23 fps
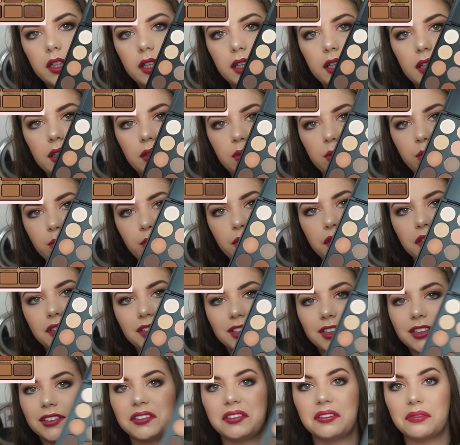in
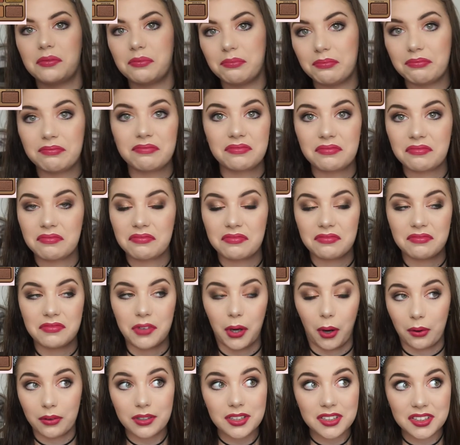which
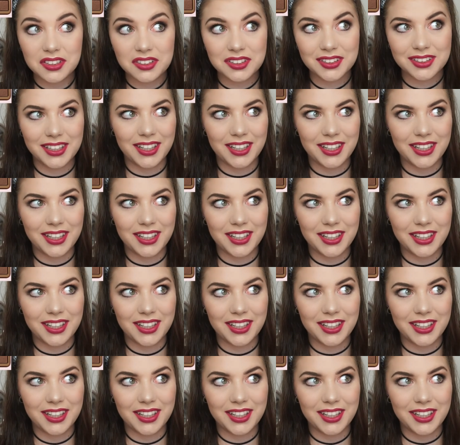orange